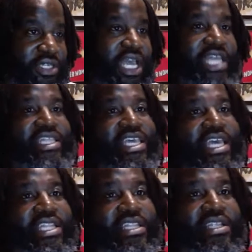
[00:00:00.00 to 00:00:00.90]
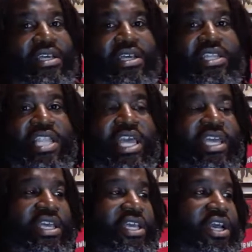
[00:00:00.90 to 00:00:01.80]
And then
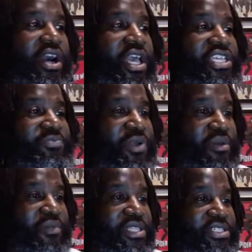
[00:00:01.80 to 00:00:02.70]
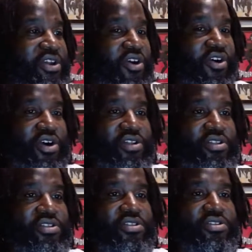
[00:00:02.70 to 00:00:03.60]
they experimented on
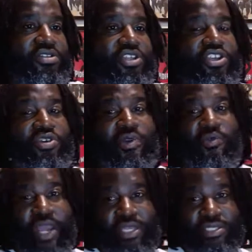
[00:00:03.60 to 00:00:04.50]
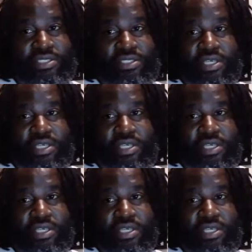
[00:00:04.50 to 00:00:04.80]
the human race.